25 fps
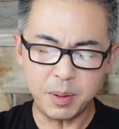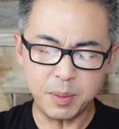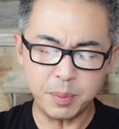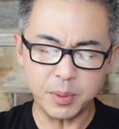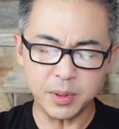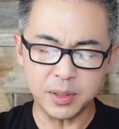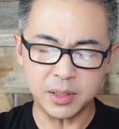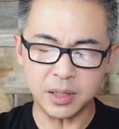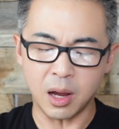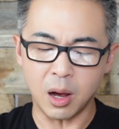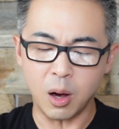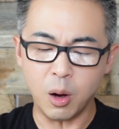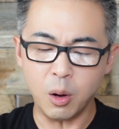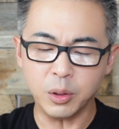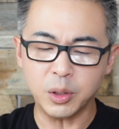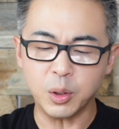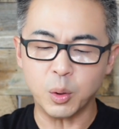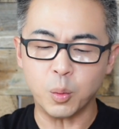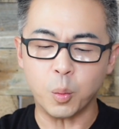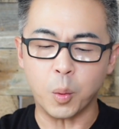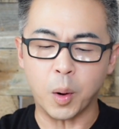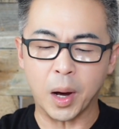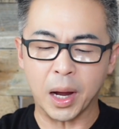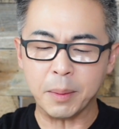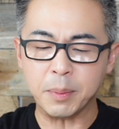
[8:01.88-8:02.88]
people say, oh, the
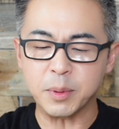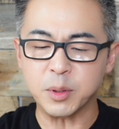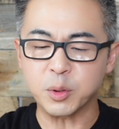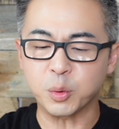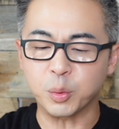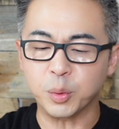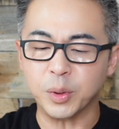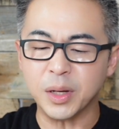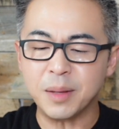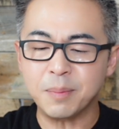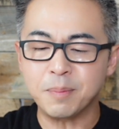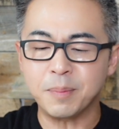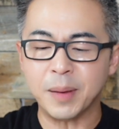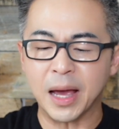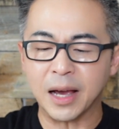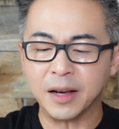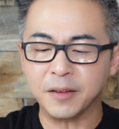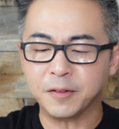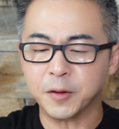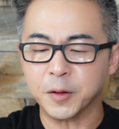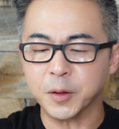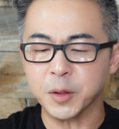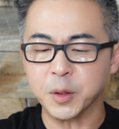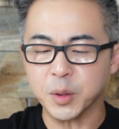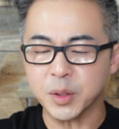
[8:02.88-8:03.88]
wipe is really bad
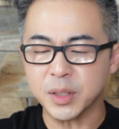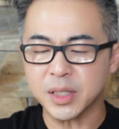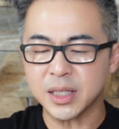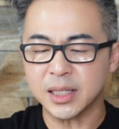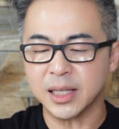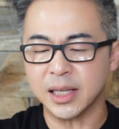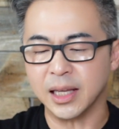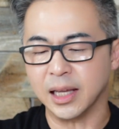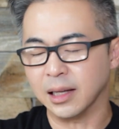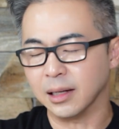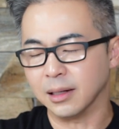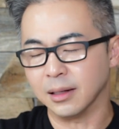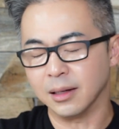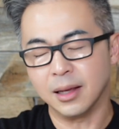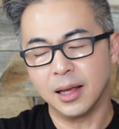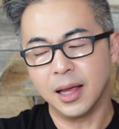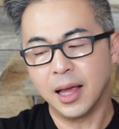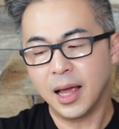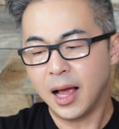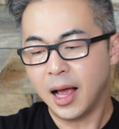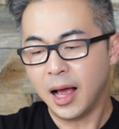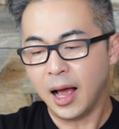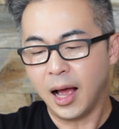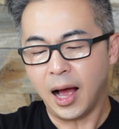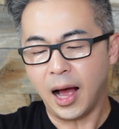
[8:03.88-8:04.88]
for your skin.
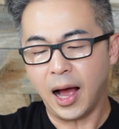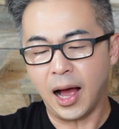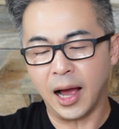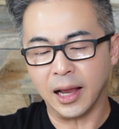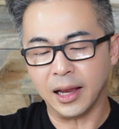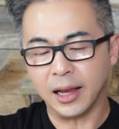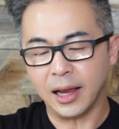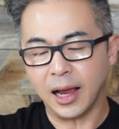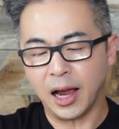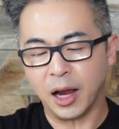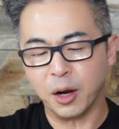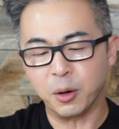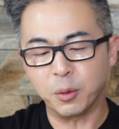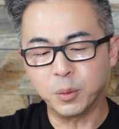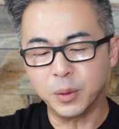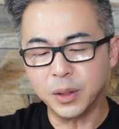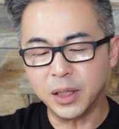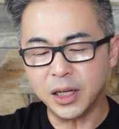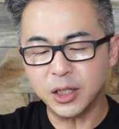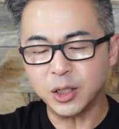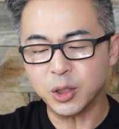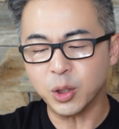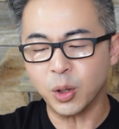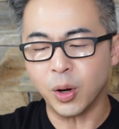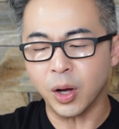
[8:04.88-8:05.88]
I, I
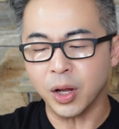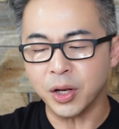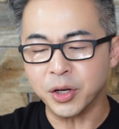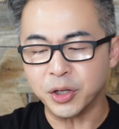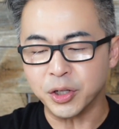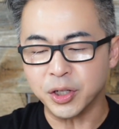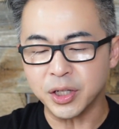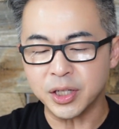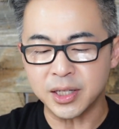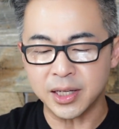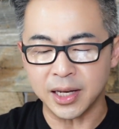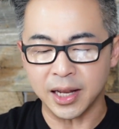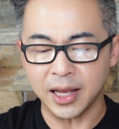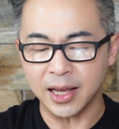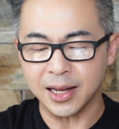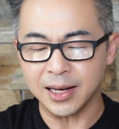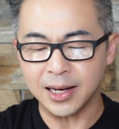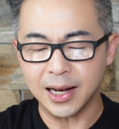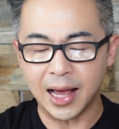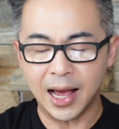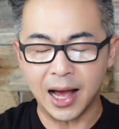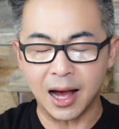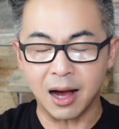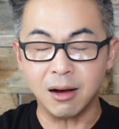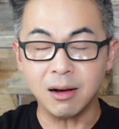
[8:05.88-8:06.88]
really don't
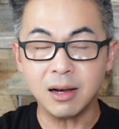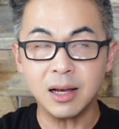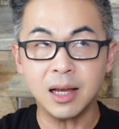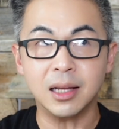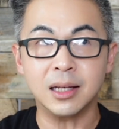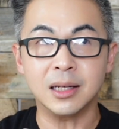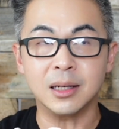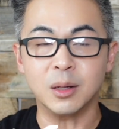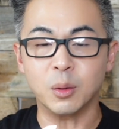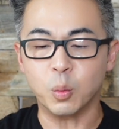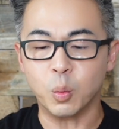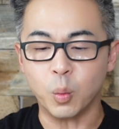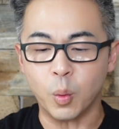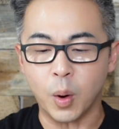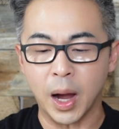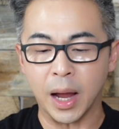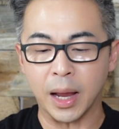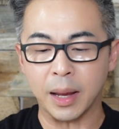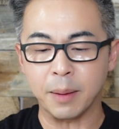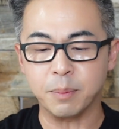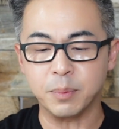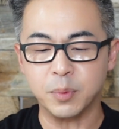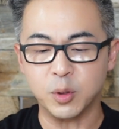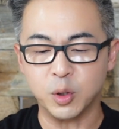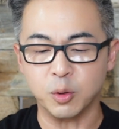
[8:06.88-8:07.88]
understand how can the
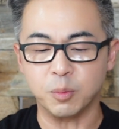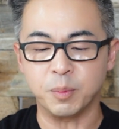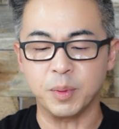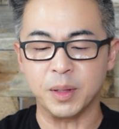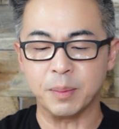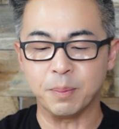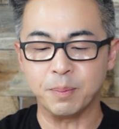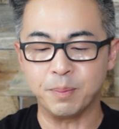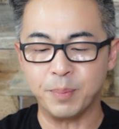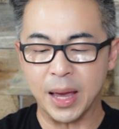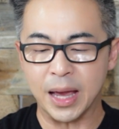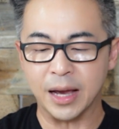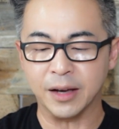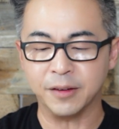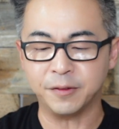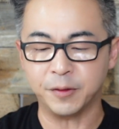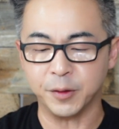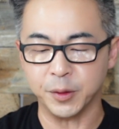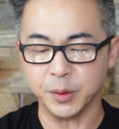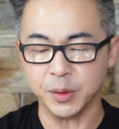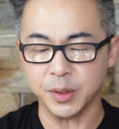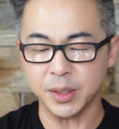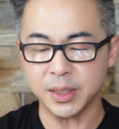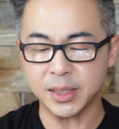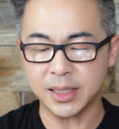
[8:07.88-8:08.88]
wipe to be bad
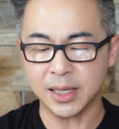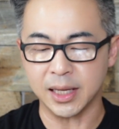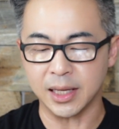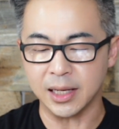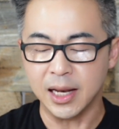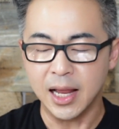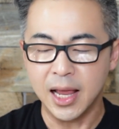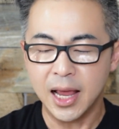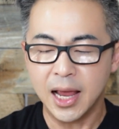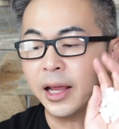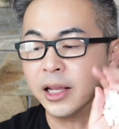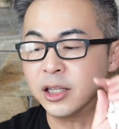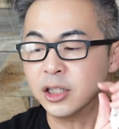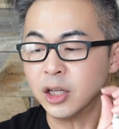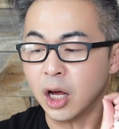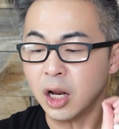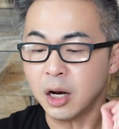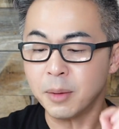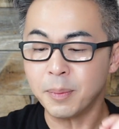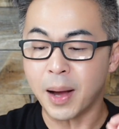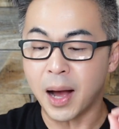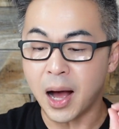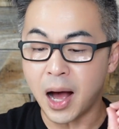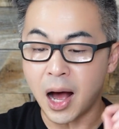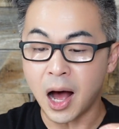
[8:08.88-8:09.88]
for your skin. It's all
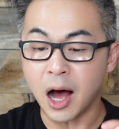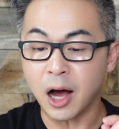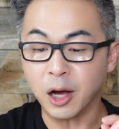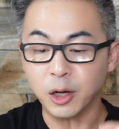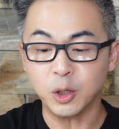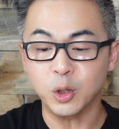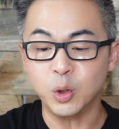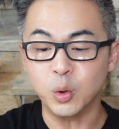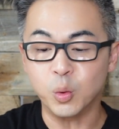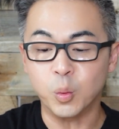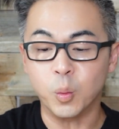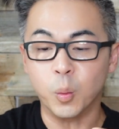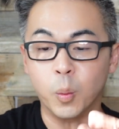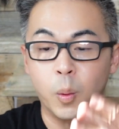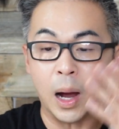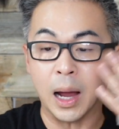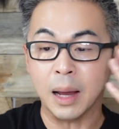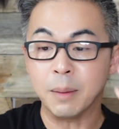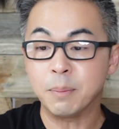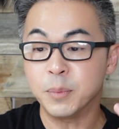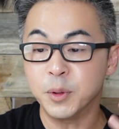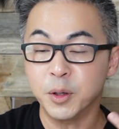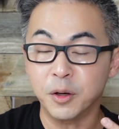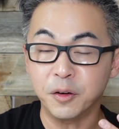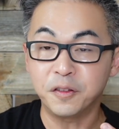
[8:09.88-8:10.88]
about how you
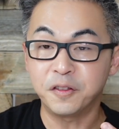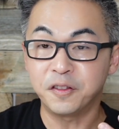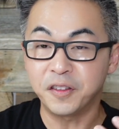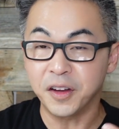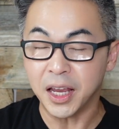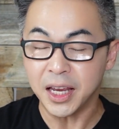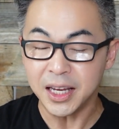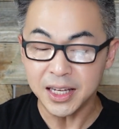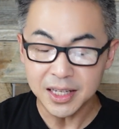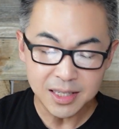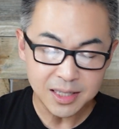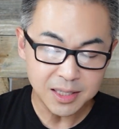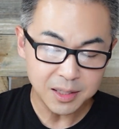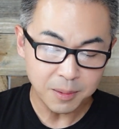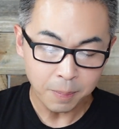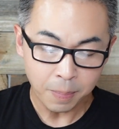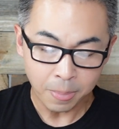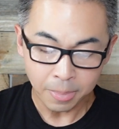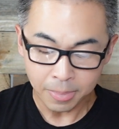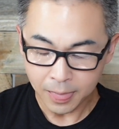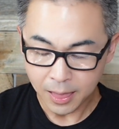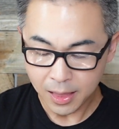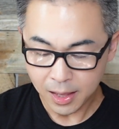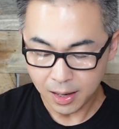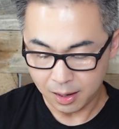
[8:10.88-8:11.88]
wipe your face.
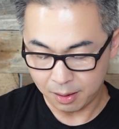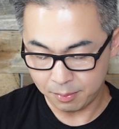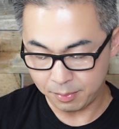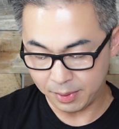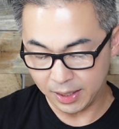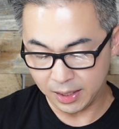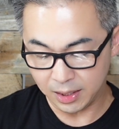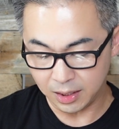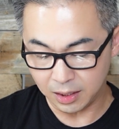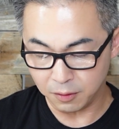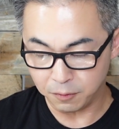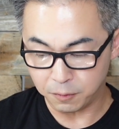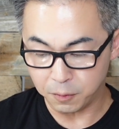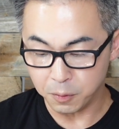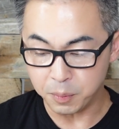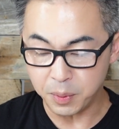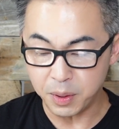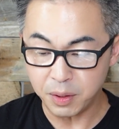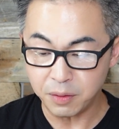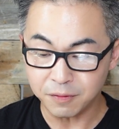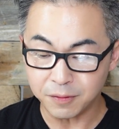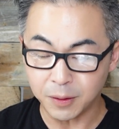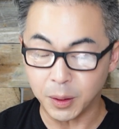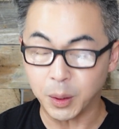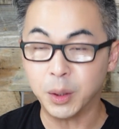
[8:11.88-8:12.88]
I mean, if you're
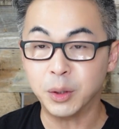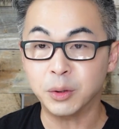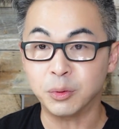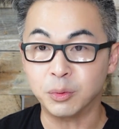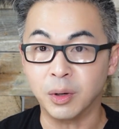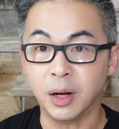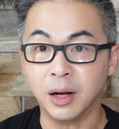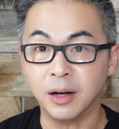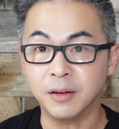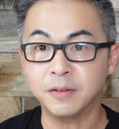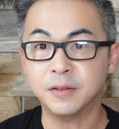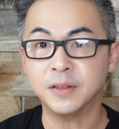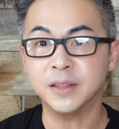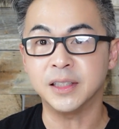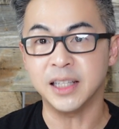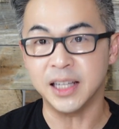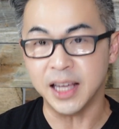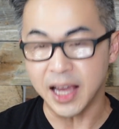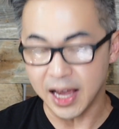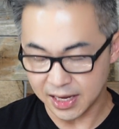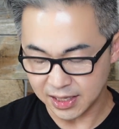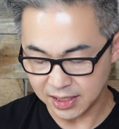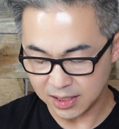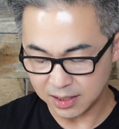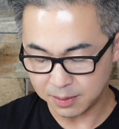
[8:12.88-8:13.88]
being very rough,
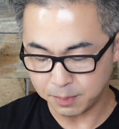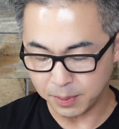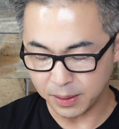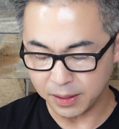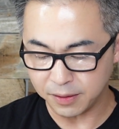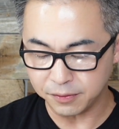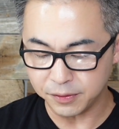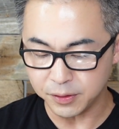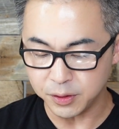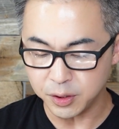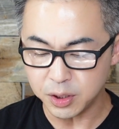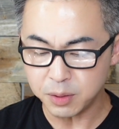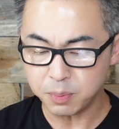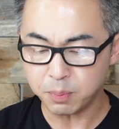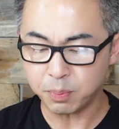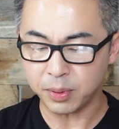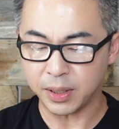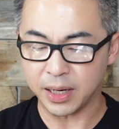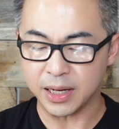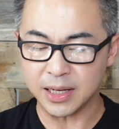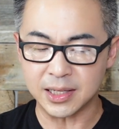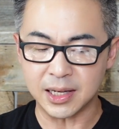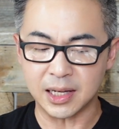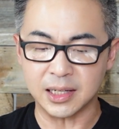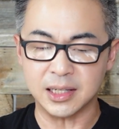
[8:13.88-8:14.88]
yes. But if you just
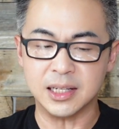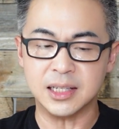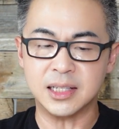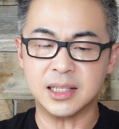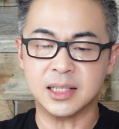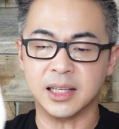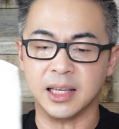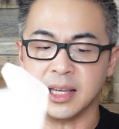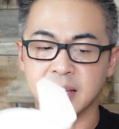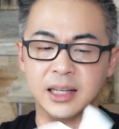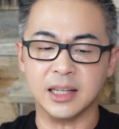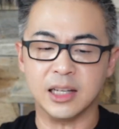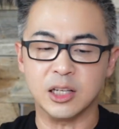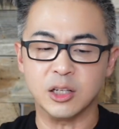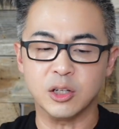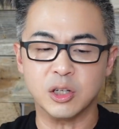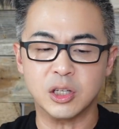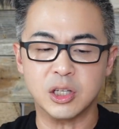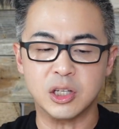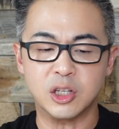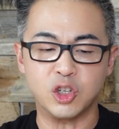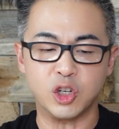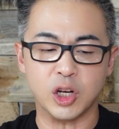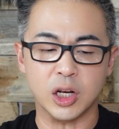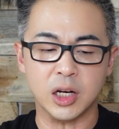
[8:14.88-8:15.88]
place on the skin and
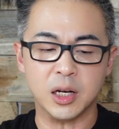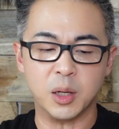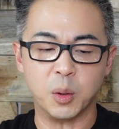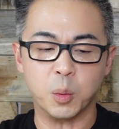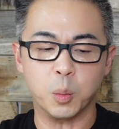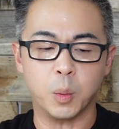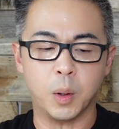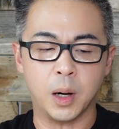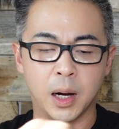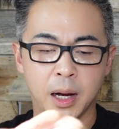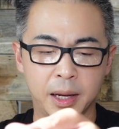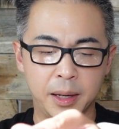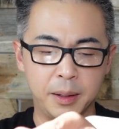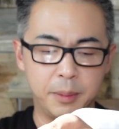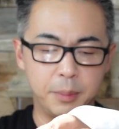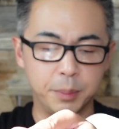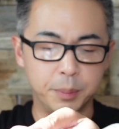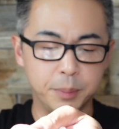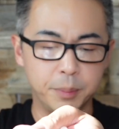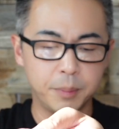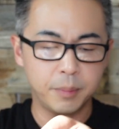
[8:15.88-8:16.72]
just gently wipe,